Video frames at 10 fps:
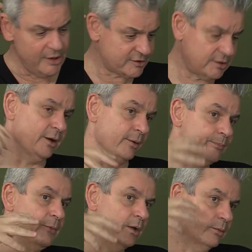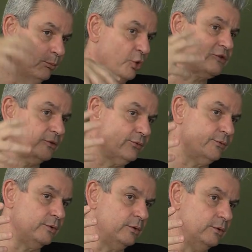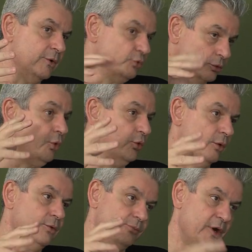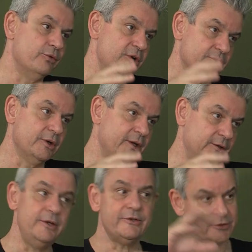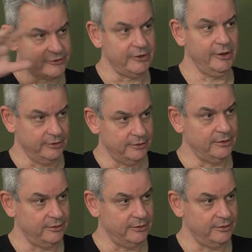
Still, most of, if not all, of my original ideas are still in